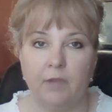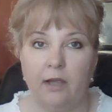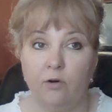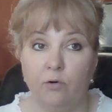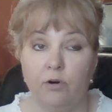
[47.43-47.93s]

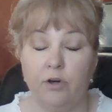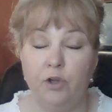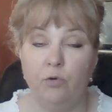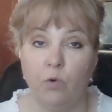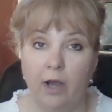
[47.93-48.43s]
I'd ordered a
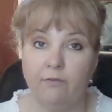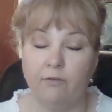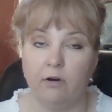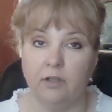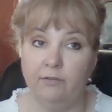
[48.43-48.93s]
new rug
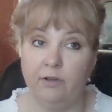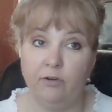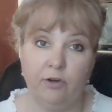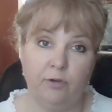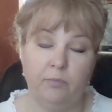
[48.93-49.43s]
for our living
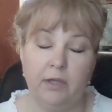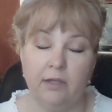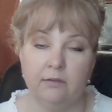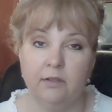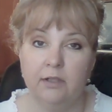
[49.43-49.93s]
room,
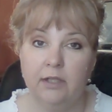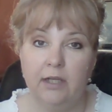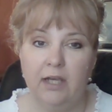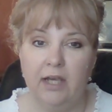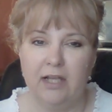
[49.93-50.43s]
and
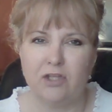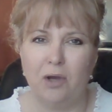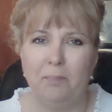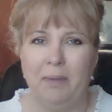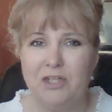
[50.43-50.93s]
it's
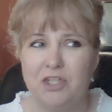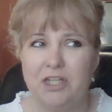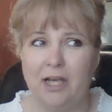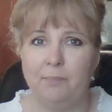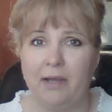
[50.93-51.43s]
all bunched
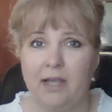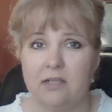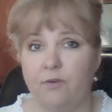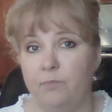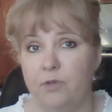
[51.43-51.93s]
up, I
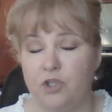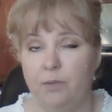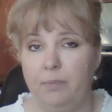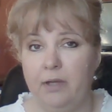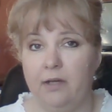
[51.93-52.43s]
guess, from the
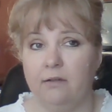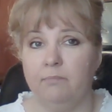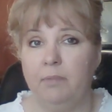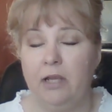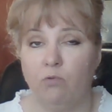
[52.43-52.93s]
shipping and
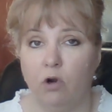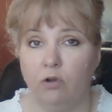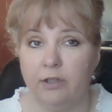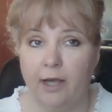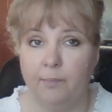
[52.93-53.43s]
being
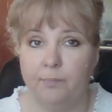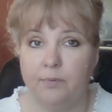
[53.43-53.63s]
rolled up.